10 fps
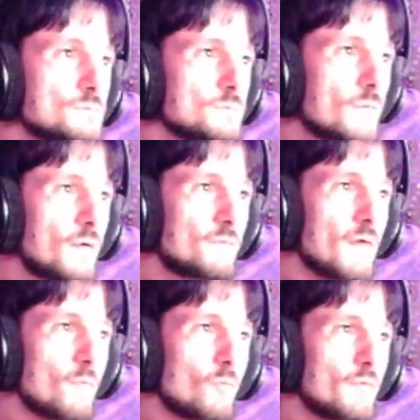Is
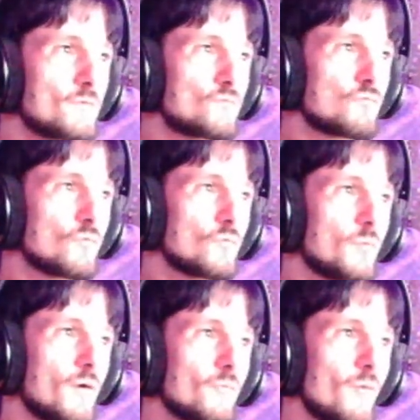that really true,
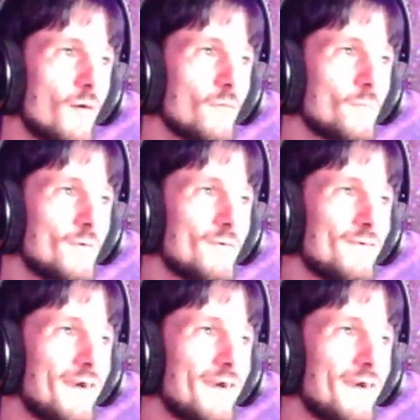Bartholomew?